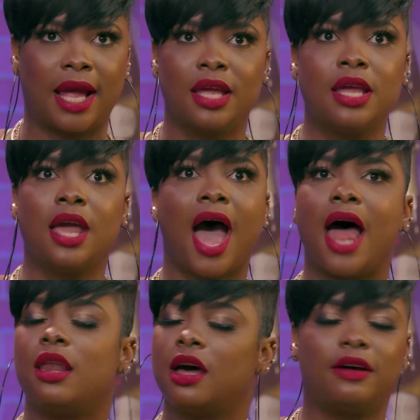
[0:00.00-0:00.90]
Like
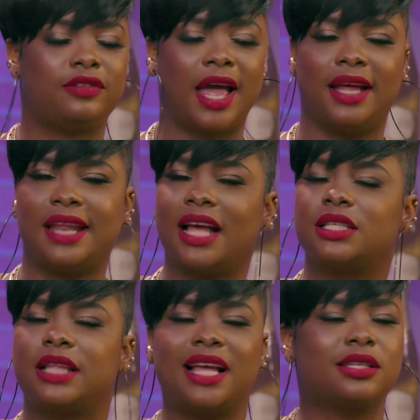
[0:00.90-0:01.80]
I love that.
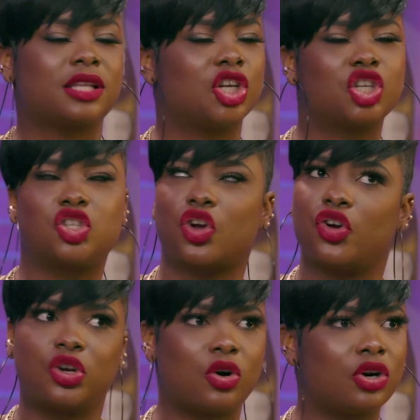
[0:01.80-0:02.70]
That's that's such a
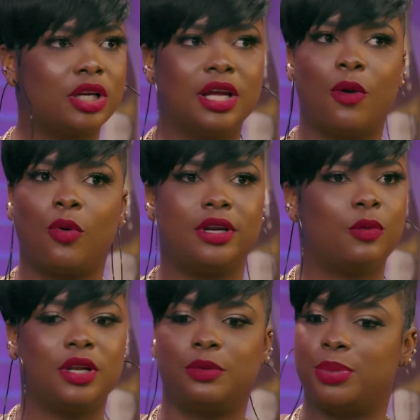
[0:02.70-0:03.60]
turn on
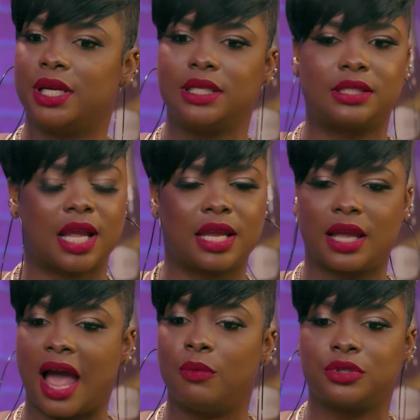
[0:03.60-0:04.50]
when when the bed is
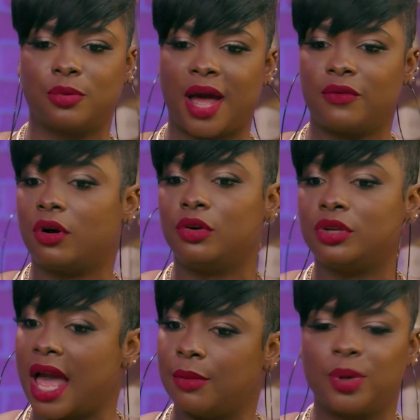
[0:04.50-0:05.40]
taken. I went to the bathroom. Oh,
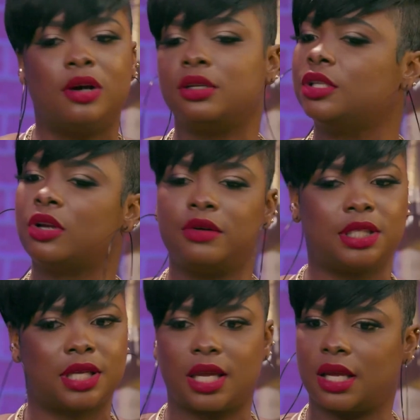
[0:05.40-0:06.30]
you got to. Oh no, it's
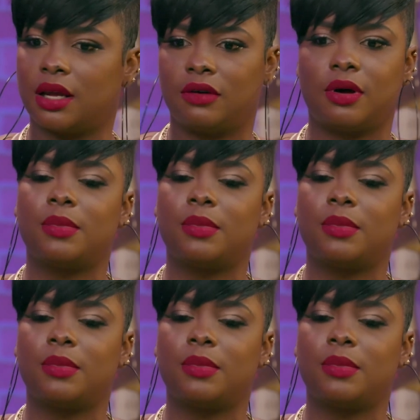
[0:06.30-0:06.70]
already taken care of.